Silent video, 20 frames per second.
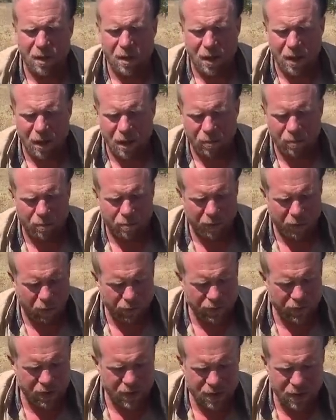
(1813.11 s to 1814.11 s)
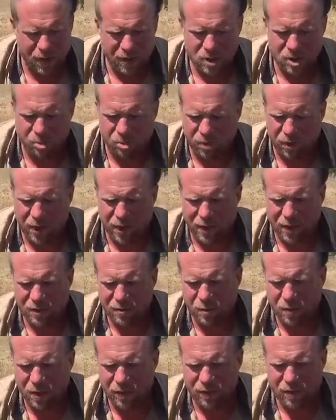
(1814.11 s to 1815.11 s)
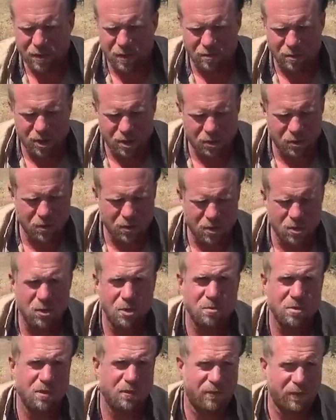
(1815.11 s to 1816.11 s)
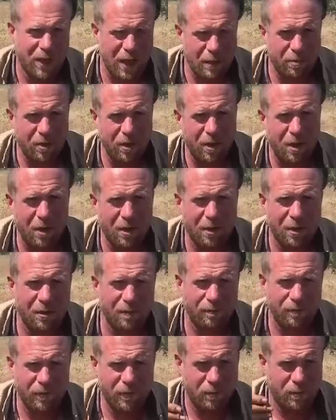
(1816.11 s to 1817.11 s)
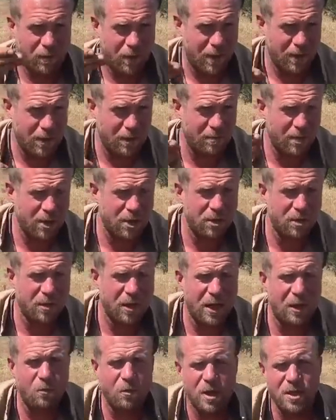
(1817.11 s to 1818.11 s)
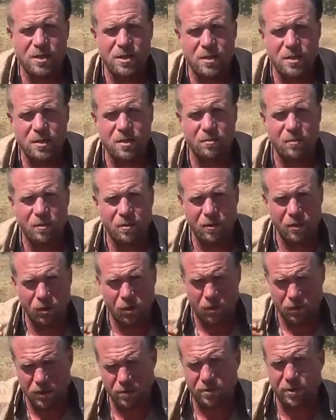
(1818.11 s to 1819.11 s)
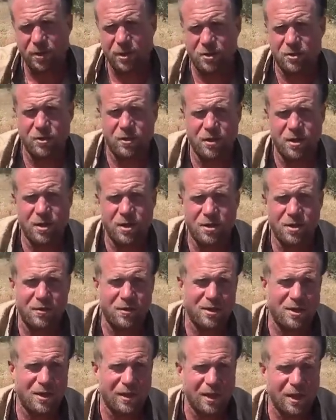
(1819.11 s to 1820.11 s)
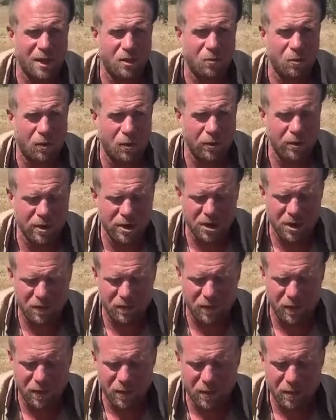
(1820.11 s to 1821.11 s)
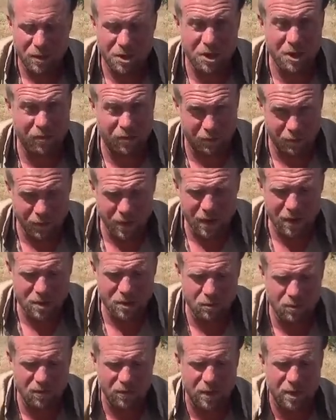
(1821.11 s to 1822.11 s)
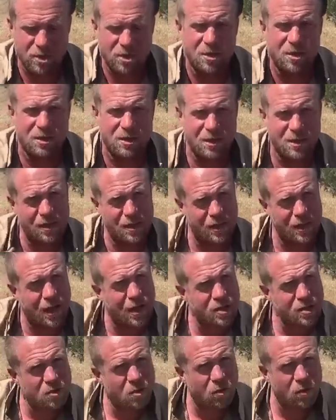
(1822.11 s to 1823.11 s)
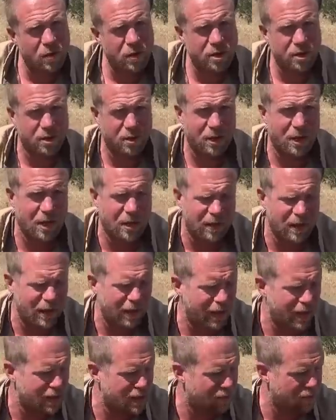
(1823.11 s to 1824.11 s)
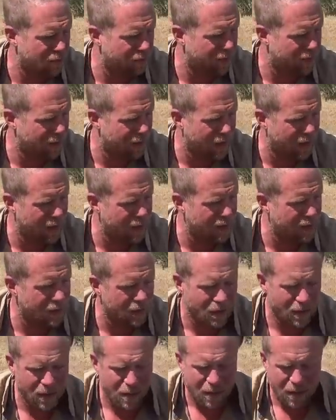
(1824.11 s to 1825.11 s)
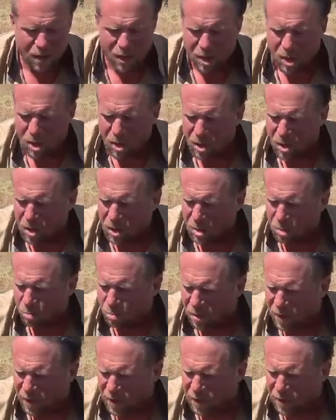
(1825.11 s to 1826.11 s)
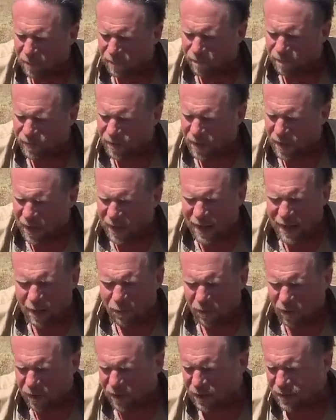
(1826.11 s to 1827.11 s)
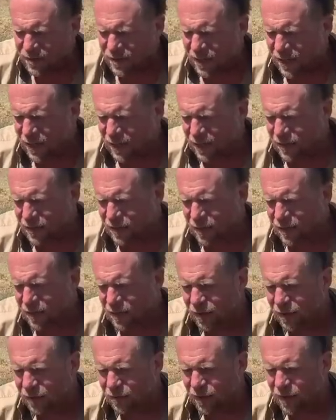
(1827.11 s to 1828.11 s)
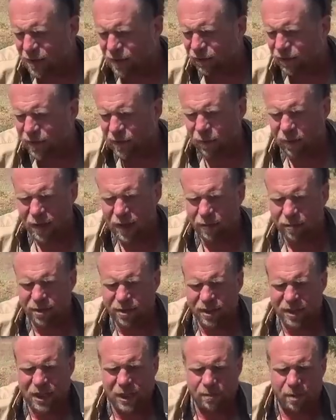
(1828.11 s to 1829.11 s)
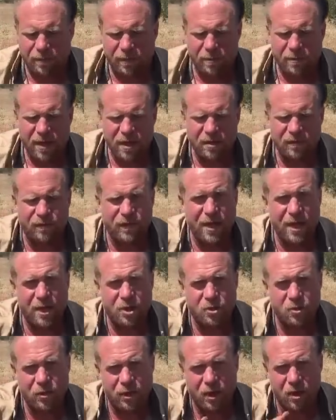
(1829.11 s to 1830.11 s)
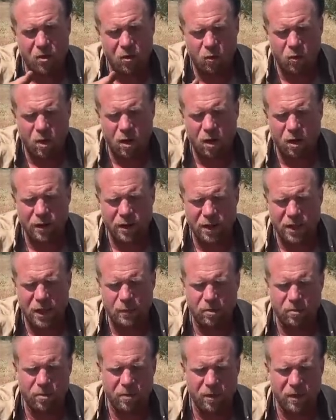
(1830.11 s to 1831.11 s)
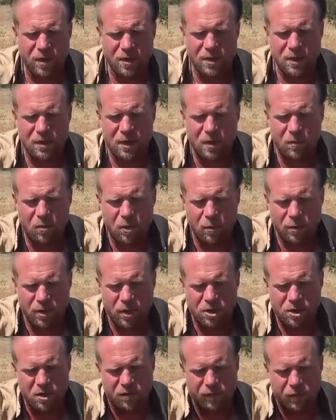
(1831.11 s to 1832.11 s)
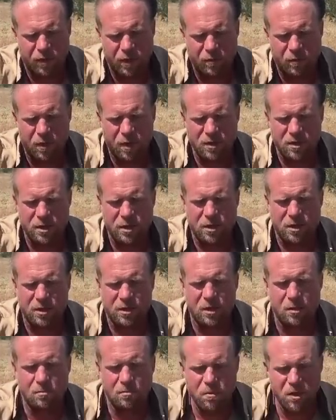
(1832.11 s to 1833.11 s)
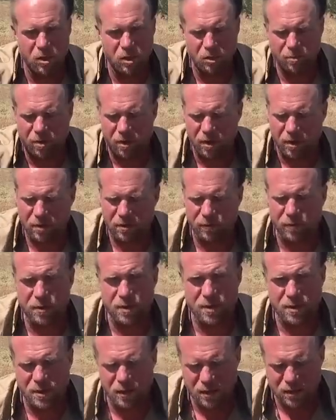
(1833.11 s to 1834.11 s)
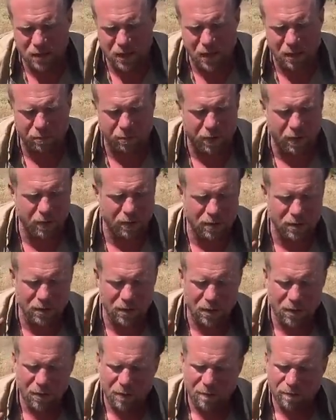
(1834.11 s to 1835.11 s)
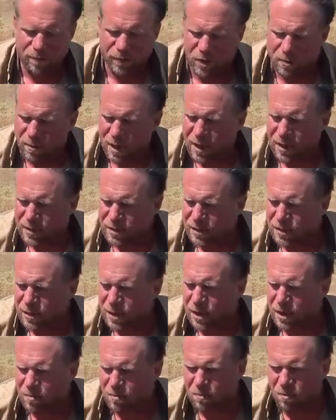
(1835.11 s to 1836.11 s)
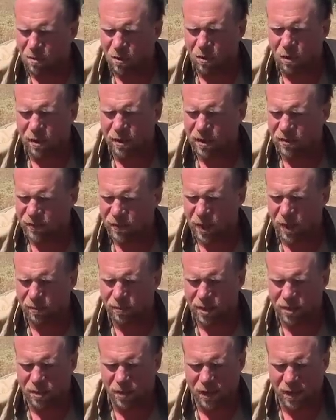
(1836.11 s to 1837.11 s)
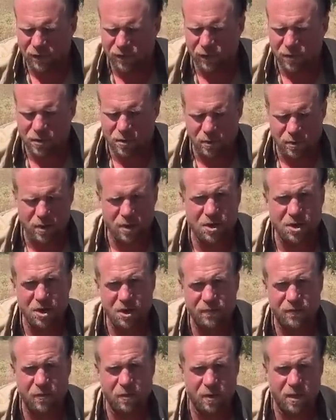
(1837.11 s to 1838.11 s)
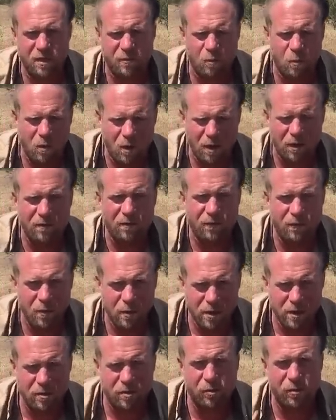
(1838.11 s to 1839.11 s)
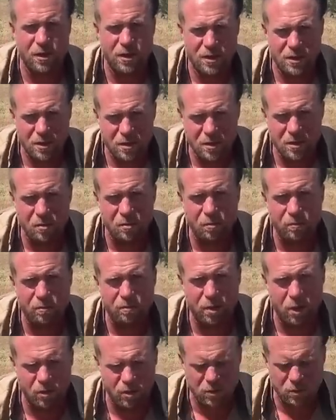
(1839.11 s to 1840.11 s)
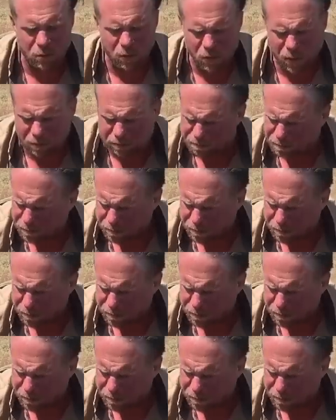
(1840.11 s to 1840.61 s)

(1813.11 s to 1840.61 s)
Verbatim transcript: Um, both of these guns are plagued with some issues in terms of flapper locking, as I mentioned, that wedge system ultimately turned into the delayed roller G, G3. So it's very interesting to see the gun's origin and how that landed up to be the case. But I would contend that if they were able to keep up the manufacturing quality capabilities that they were with the G41, such as the milled parts versus the stamped parts, you might have seen more developmental efforts with the G41 43 system post war.